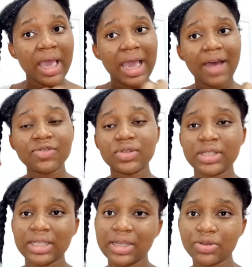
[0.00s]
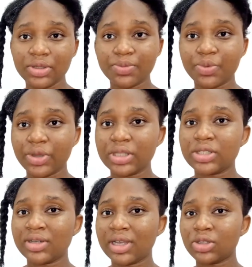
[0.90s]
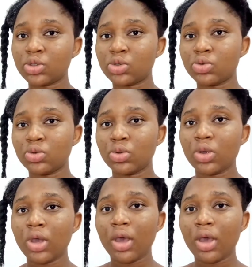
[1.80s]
I have to take down the braids in order to